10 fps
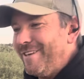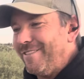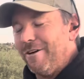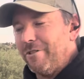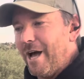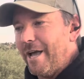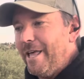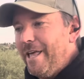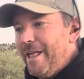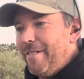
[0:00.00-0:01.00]
Love the guy.
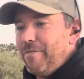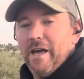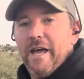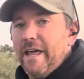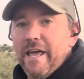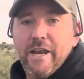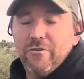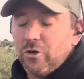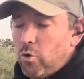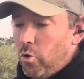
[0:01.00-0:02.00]
It
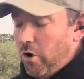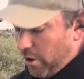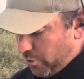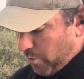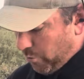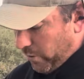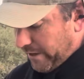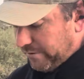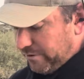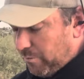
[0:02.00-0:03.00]
is a cool car to a
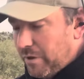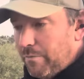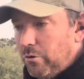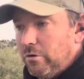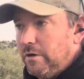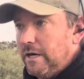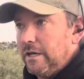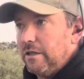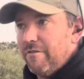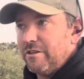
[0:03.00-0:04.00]
point, and some people
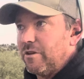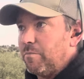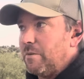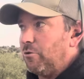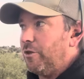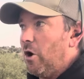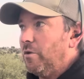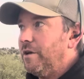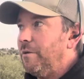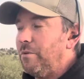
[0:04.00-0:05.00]
love it, some people
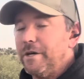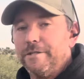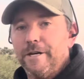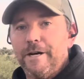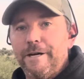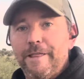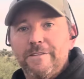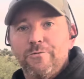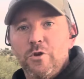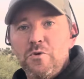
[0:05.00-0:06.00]
don't. But
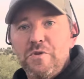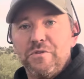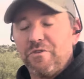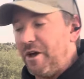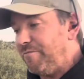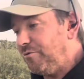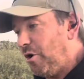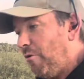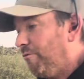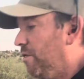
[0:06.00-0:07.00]
that's for you to decide.
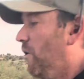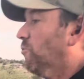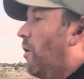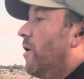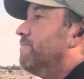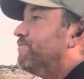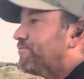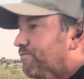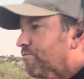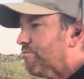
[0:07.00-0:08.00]
So for the most part,
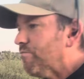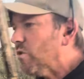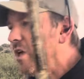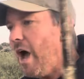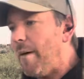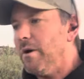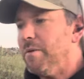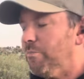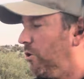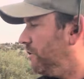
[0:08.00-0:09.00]
I'm going to
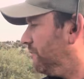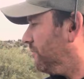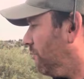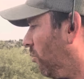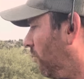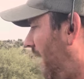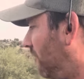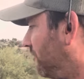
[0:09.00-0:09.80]
be putting some more rounds